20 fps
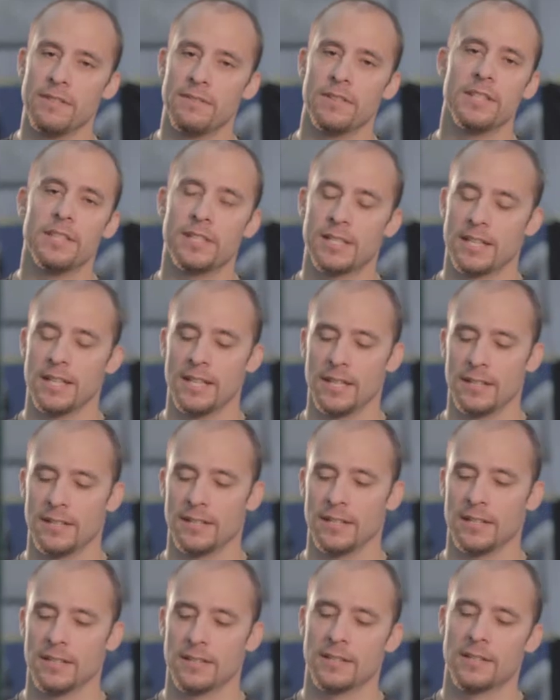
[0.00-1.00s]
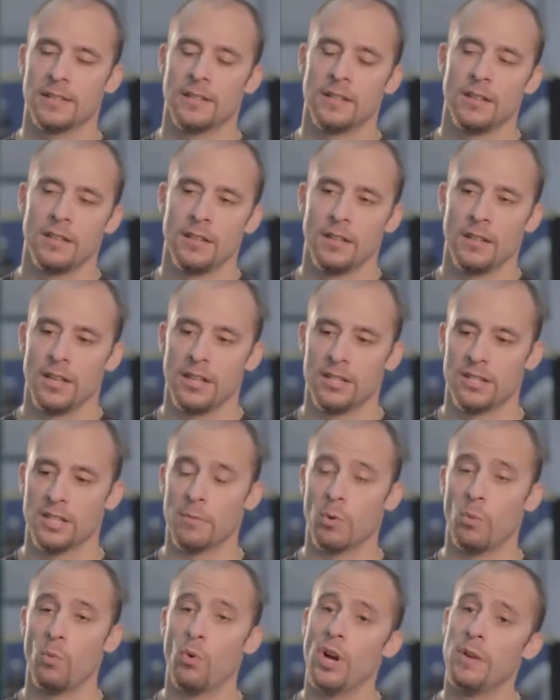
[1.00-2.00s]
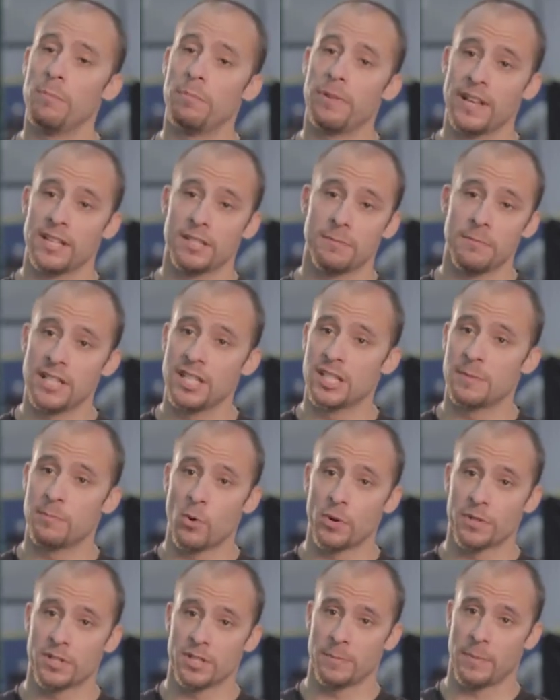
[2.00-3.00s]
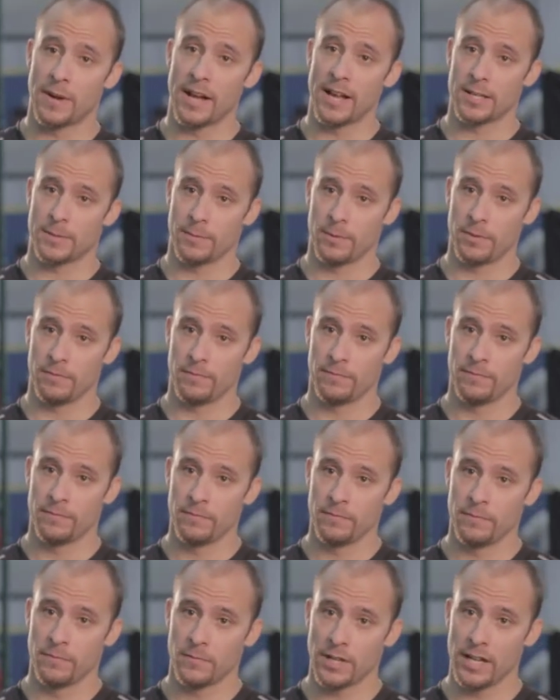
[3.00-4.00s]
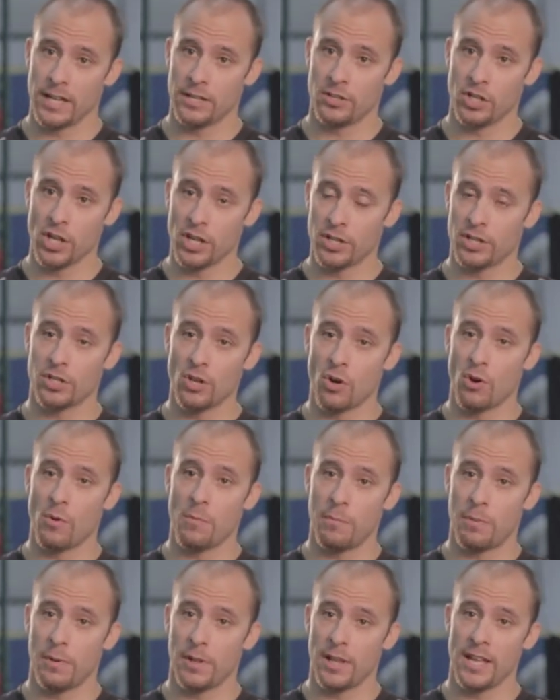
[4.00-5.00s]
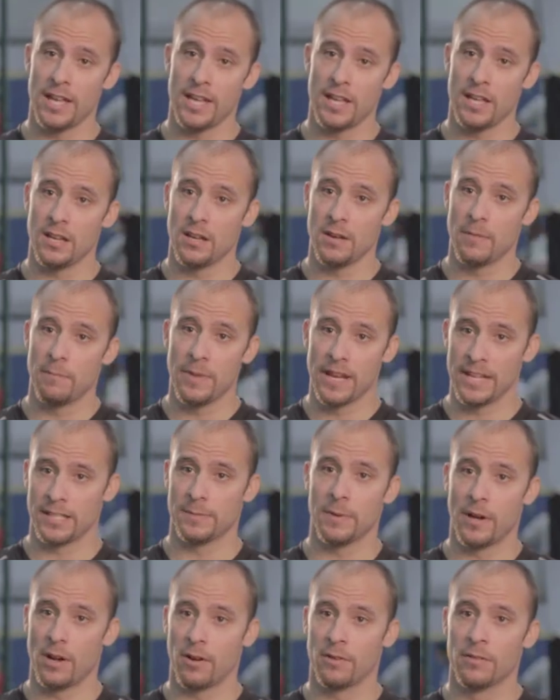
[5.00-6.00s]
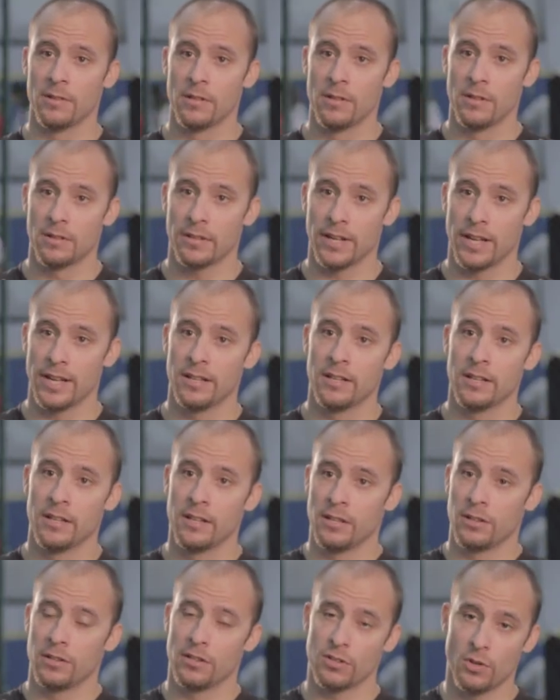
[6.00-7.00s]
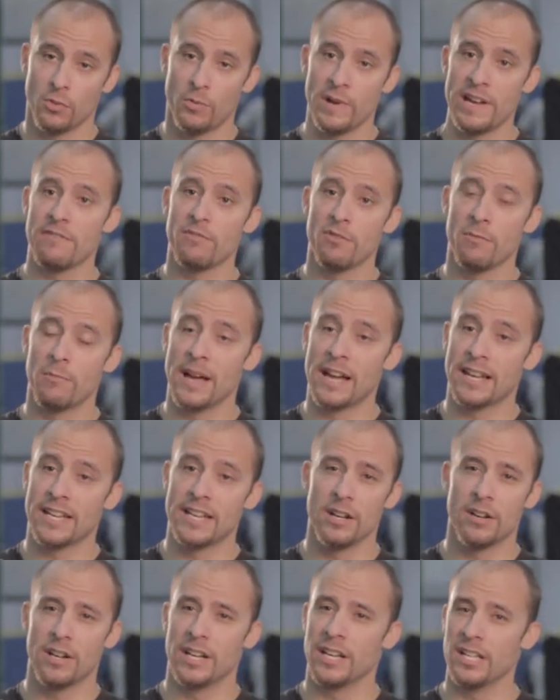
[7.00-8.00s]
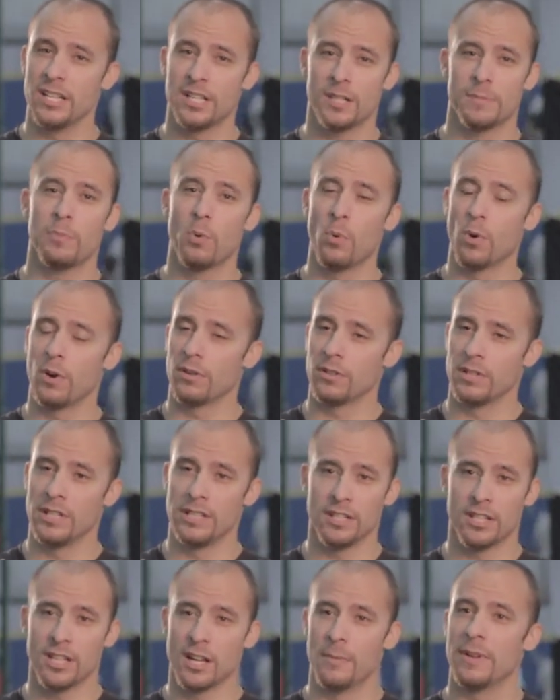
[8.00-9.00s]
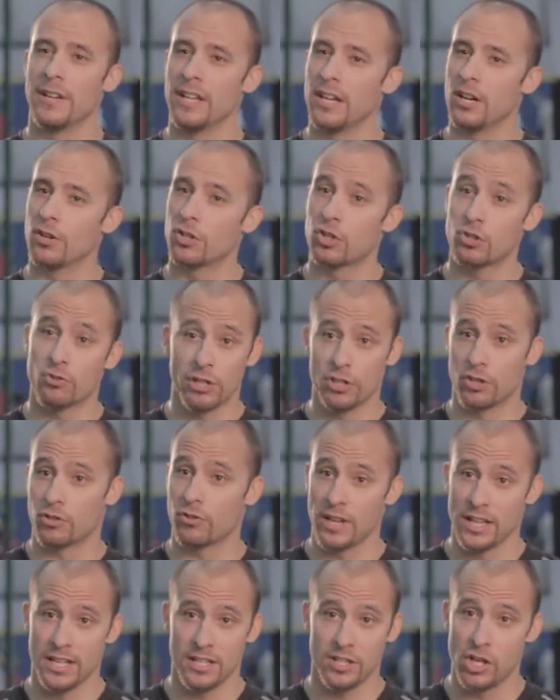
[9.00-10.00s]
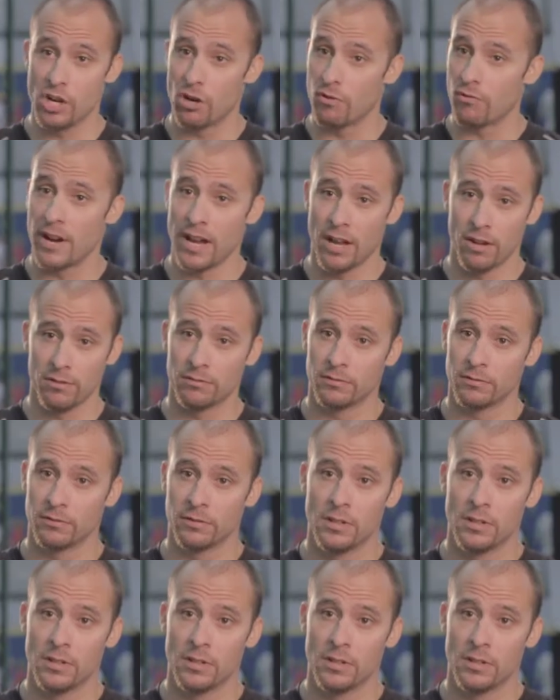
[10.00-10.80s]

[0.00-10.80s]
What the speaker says: give to these kids is number one, play as many sports as possible. Okay, just don't play baseball. Okay, there's a weight room back here. Any sport needs to come in here and strength train year round.